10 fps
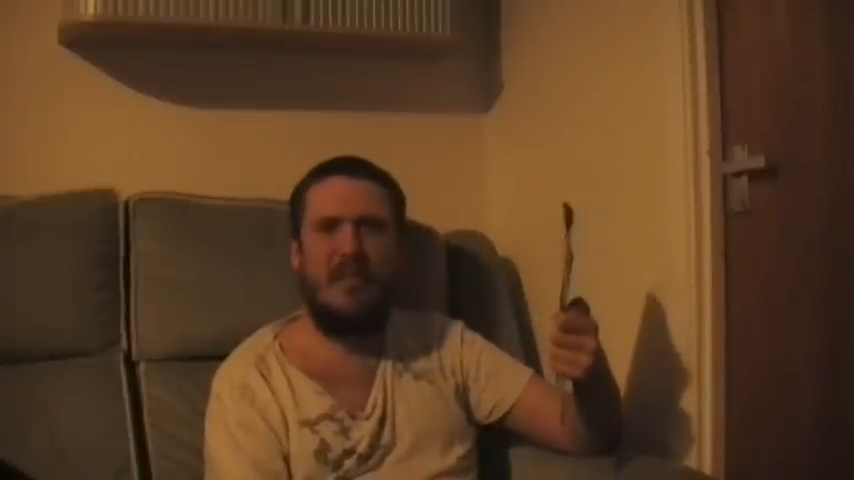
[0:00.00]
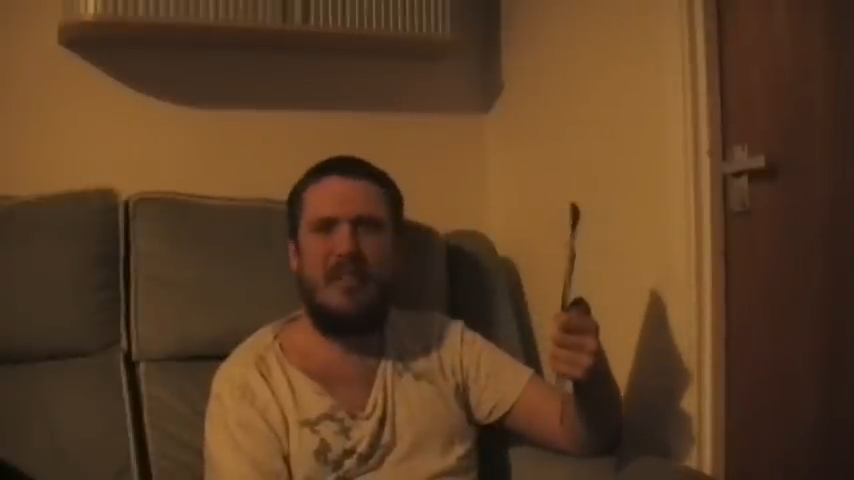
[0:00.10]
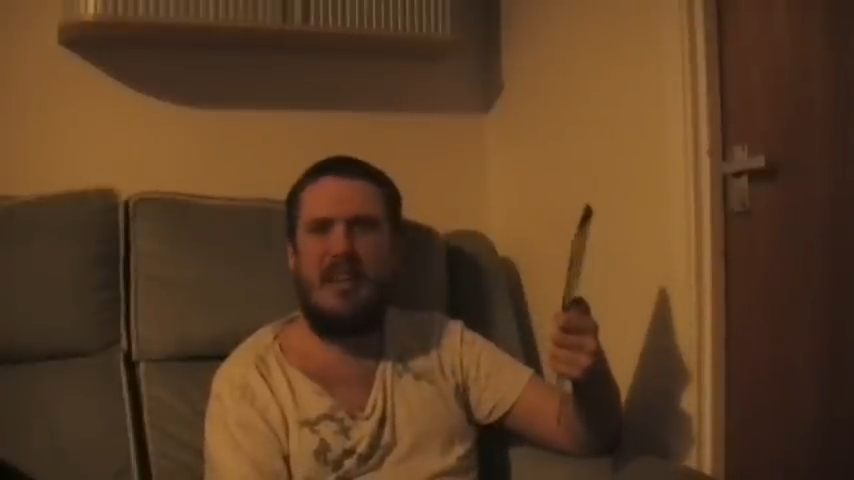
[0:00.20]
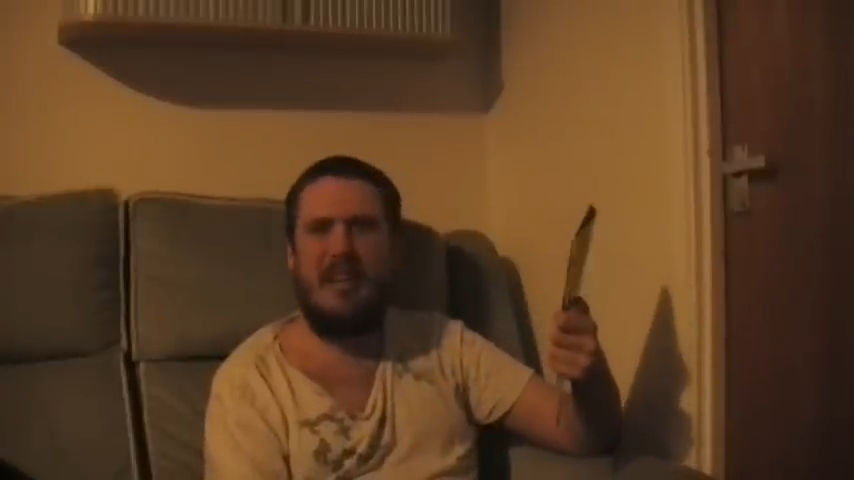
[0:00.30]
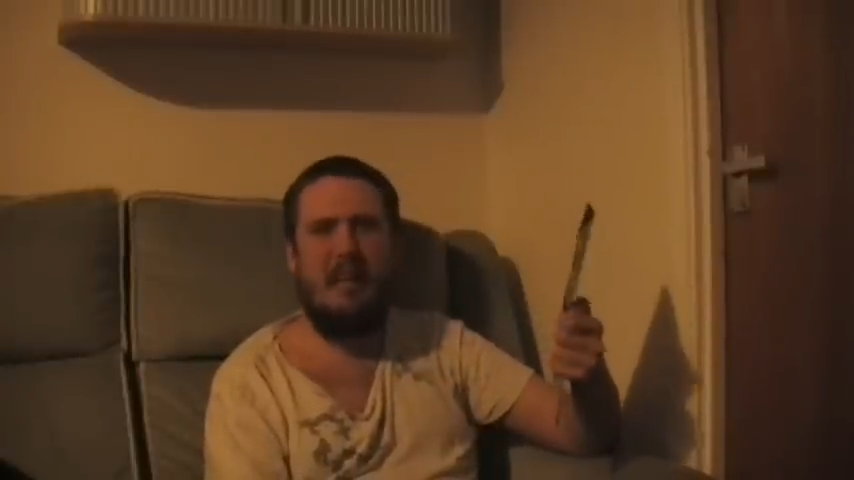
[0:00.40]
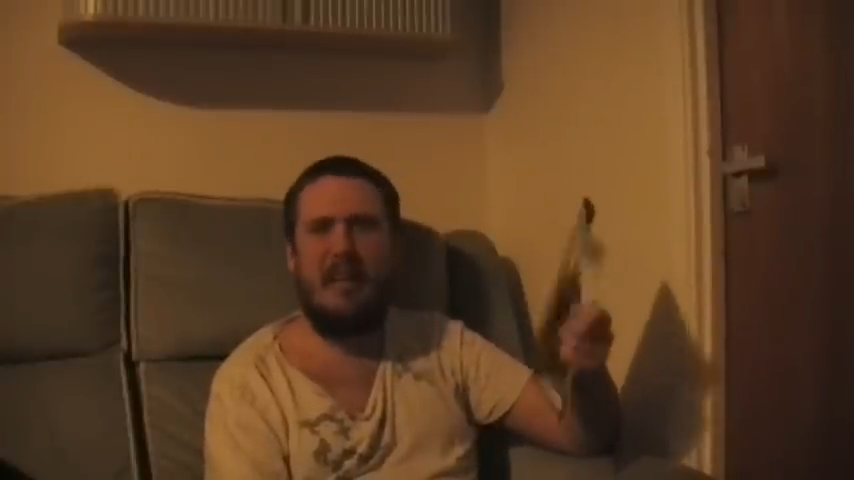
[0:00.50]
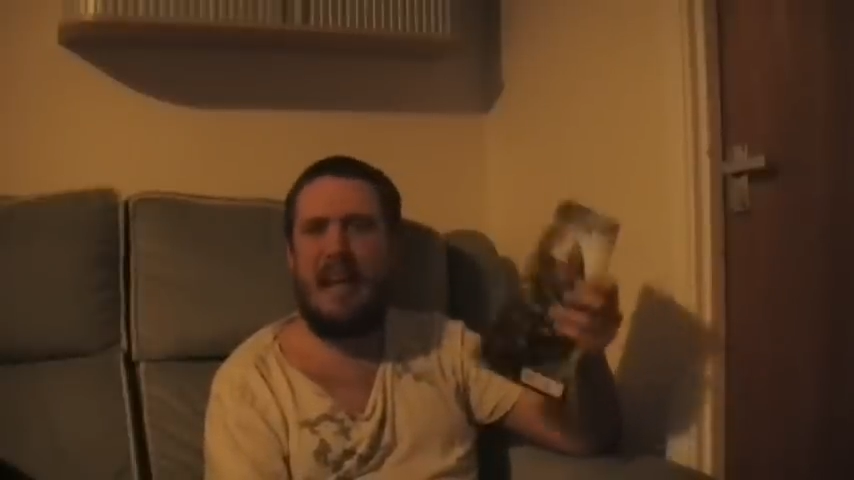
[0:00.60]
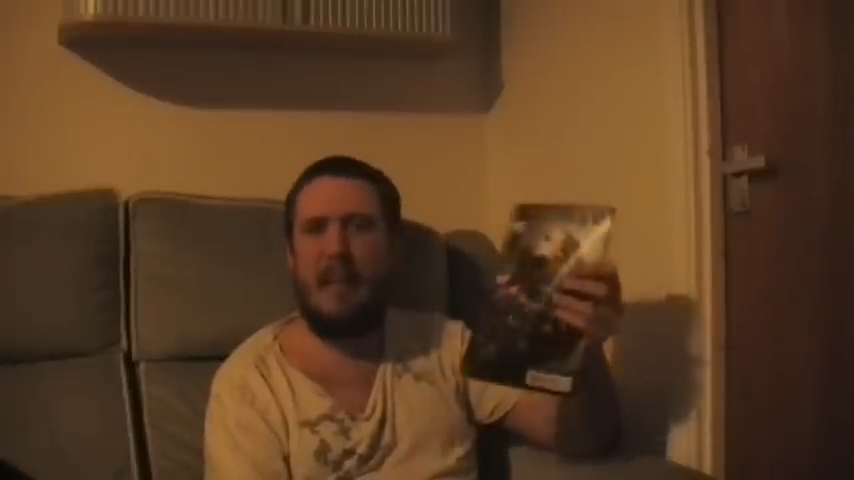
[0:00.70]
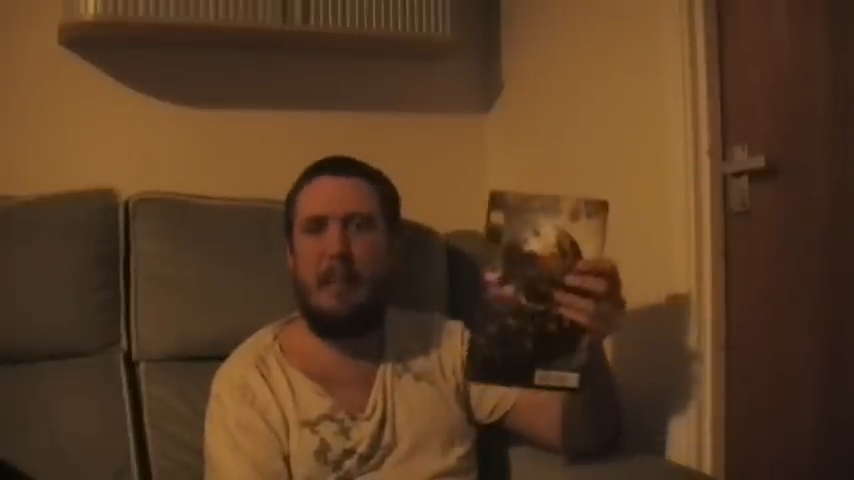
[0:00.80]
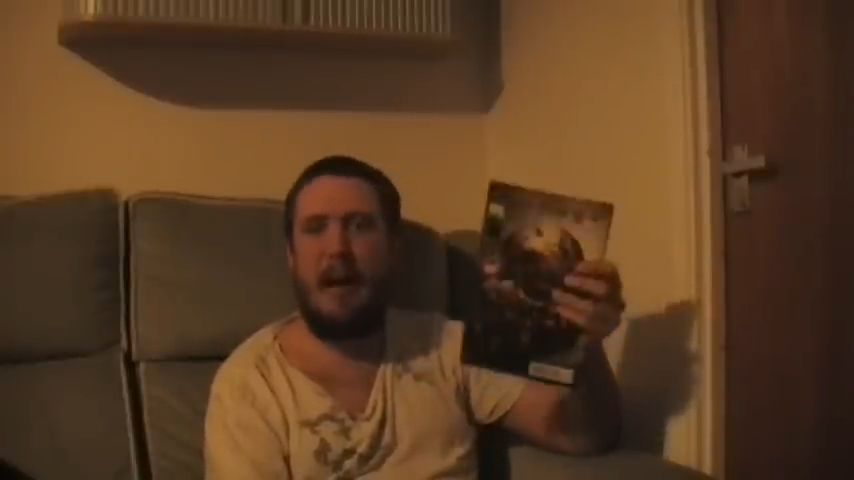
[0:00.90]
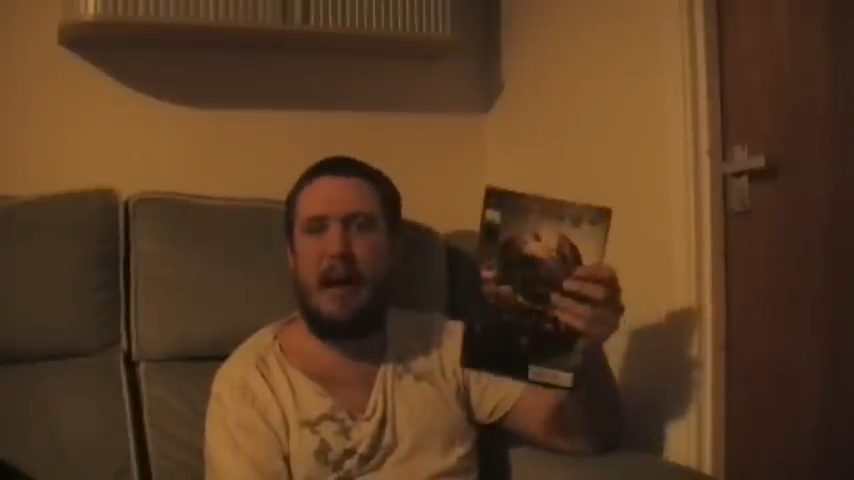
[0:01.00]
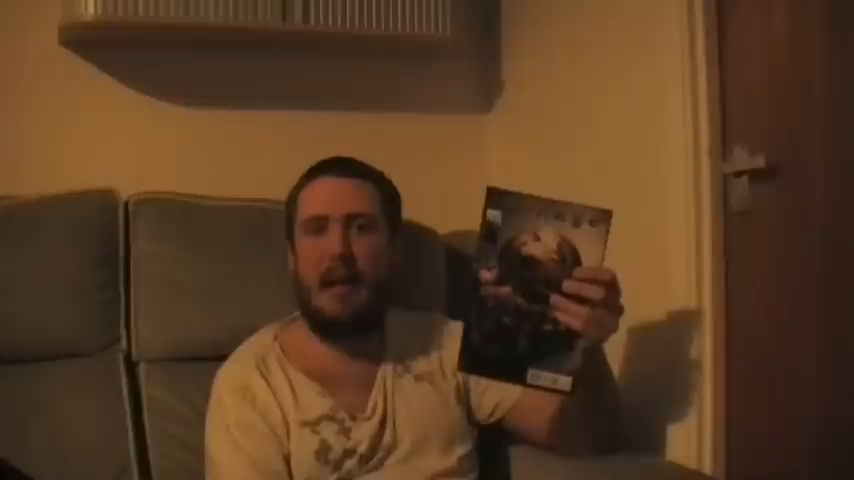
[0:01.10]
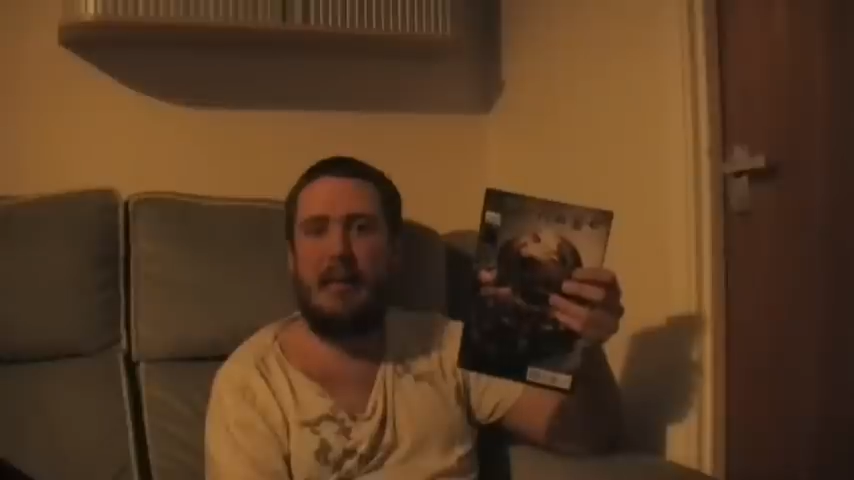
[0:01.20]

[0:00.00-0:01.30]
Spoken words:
dude, it can't be that bad.